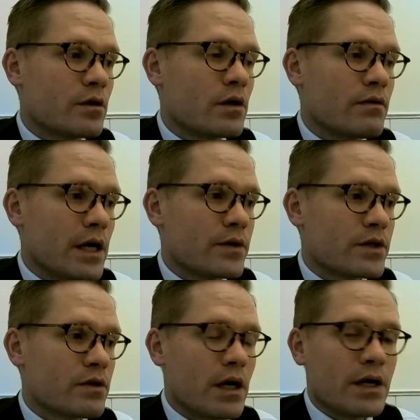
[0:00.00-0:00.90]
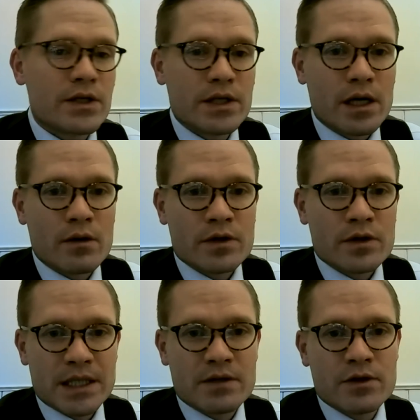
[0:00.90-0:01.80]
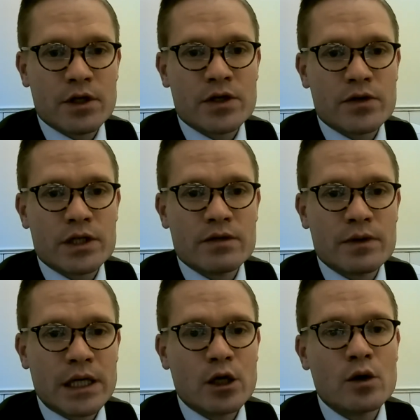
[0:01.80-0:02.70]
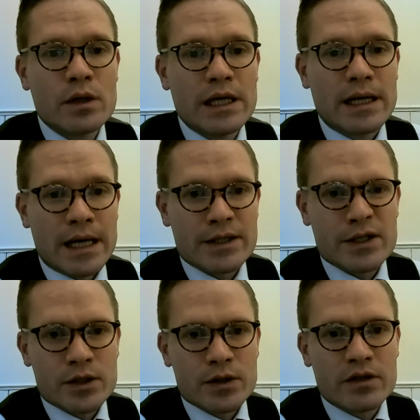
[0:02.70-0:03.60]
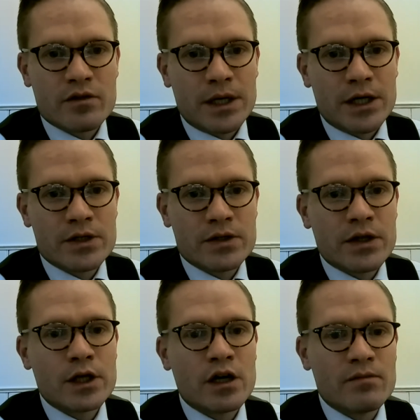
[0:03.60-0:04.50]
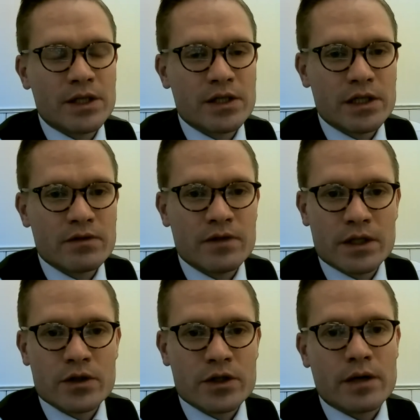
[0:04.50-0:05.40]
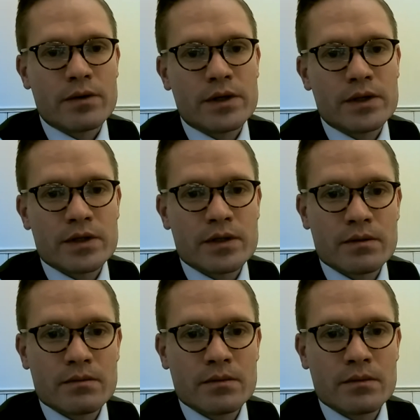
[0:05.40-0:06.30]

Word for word: of the coronavirus crisis in our respective countries if we had only had access to the information that the government sees fit to share with us?